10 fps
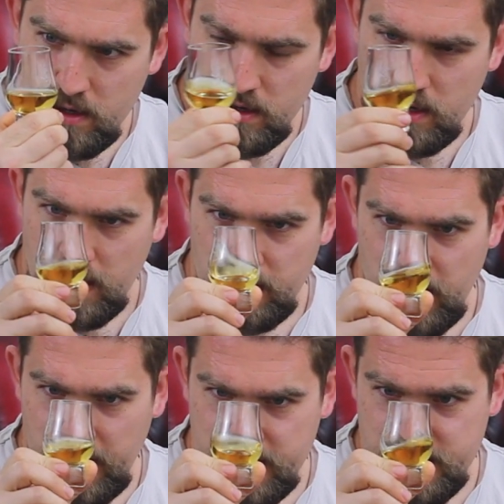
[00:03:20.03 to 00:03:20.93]
yeah, the
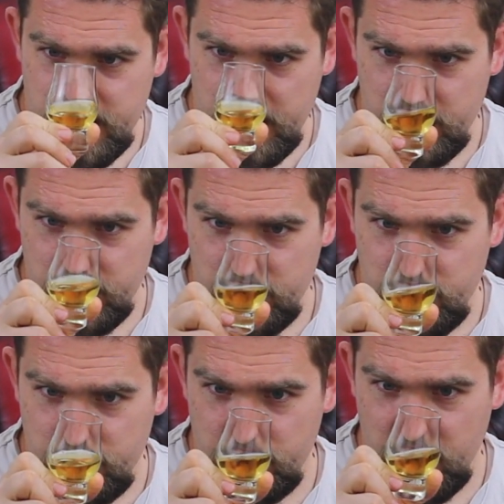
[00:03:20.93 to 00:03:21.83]
legs tell you
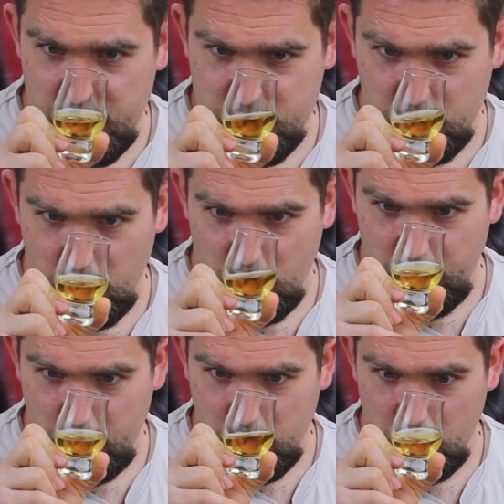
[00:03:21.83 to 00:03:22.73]
that's got a lot of
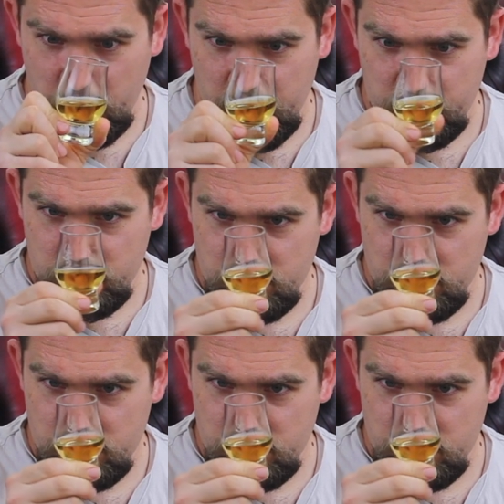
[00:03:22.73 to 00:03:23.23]
alcohol in it.